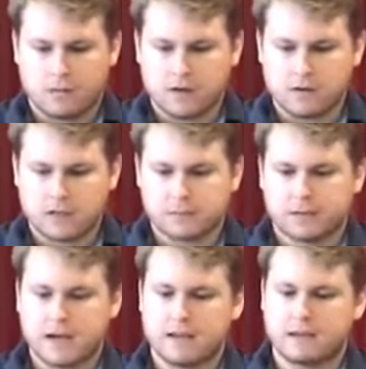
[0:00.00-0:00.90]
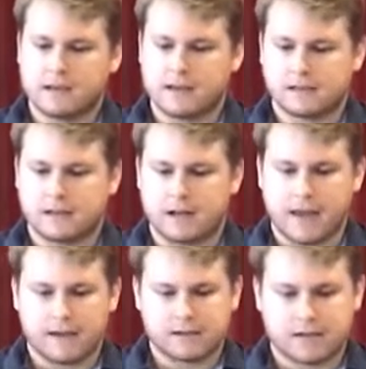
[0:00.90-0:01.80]
When you explain things in an
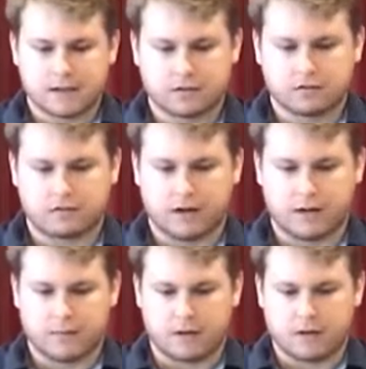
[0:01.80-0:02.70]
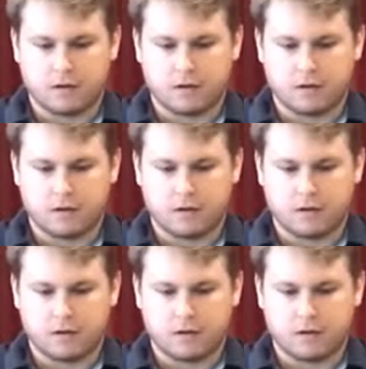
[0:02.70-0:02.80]
ancestral environment,